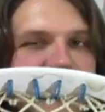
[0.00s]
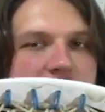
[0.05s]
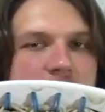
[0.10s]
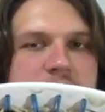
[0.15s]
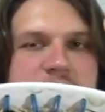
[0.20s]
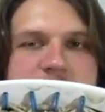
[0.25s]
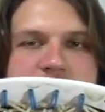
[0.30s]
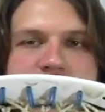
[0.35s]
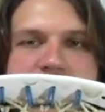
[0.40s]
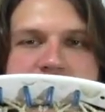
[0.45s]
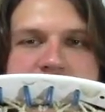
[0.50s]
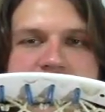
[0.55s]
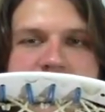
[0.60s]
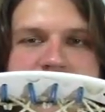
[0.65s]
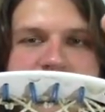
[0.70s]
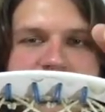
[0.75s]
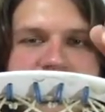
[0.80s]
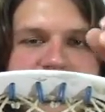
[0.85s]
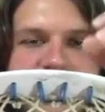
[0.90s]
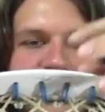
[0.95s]
found to
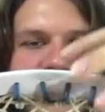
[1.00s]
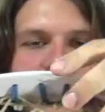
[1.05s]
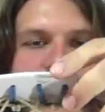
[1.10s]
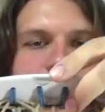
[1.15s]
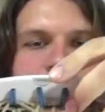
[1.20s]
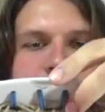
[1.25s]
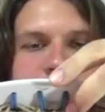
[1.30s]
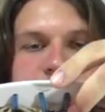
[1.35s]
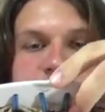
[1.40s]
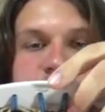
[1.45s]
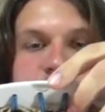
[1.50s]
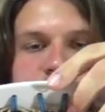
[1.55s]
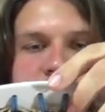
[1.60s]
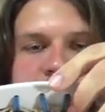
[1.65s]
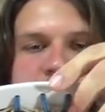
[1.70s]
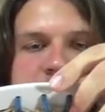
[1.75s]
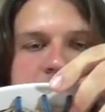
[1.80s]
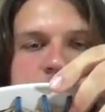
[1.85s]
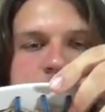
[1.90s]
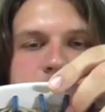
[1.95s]
be difficult when I was
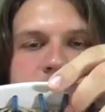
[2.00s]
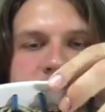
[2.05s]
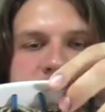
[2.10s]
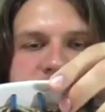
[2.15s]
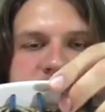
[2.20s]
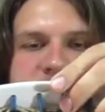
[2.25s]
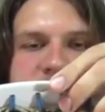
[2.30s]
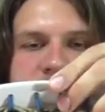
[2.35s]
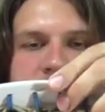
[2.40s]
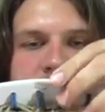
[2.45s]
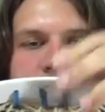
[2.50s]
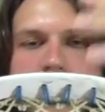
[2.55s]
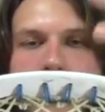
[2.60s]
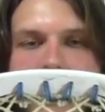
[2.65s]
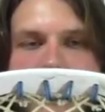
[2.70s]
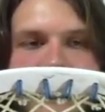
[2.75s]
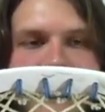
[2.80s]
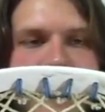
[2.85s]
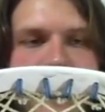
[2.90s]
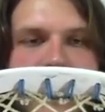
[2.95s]
stringing it, but it all
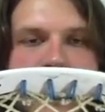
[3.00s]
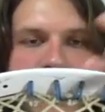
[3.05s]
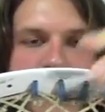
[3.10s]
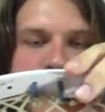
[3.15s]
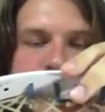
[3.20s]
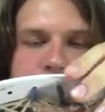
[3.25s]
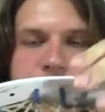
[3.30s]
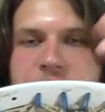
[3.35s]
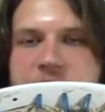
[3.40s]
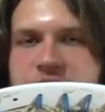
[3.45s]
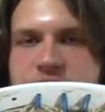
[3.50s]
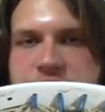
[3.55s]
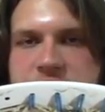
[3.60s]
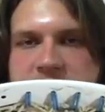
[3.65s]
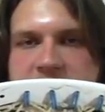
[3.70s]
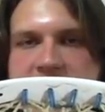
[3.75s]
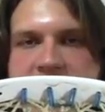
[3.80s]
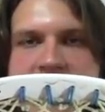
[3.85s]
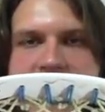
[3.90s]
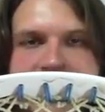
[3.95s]
worked out. I'll go through the stringing